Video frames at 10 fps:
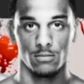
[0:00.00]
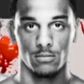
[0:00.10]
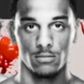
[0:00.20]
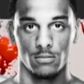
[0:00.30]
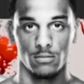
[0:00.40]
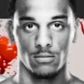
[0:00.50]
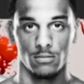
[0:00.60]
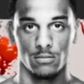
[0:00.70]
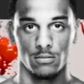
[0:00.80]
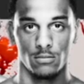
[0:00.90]

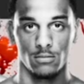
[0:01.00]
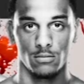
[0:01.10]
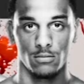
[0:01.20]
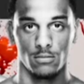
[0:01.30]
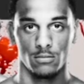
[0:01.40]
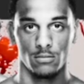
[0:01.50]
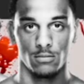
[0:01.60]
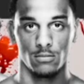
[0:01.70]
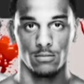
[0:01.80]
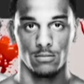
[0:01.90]

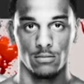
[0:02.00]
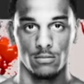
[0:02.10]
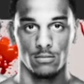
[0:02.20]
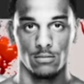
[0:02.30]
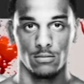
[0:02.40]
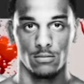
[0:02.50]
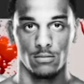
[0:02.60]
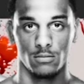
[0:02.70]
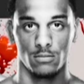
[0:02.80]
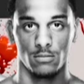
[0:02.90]

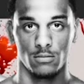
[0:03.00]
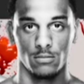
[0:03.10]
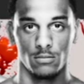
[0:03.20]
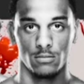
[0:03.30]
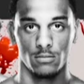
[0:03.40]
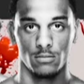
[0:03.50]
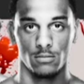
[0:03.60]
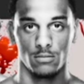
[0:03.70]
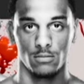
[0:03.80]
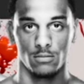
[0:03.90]

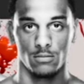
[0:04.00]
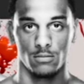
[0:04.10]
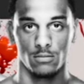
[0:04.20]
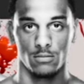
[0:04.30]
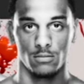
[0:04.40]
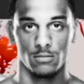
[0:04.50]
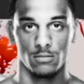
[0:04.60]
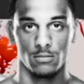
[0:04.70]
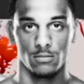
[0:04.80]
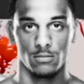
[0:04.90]

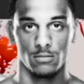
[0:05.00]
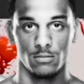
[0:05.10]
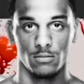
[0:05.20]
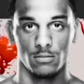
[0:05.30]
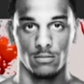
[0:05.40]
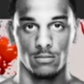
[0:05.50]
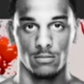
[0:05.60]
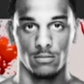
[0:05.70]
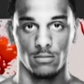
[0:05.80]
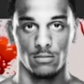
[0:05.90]

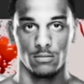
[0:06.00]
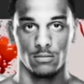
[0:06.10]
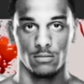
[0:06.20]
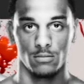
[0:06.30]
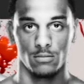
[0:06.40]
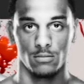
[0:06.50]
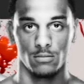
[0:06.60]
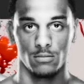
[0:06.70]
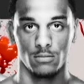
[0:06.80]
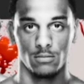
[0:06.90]

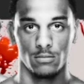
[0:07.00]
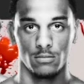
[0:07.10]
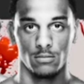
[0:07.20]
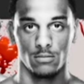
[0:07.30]
No words are spoken by the person on screen.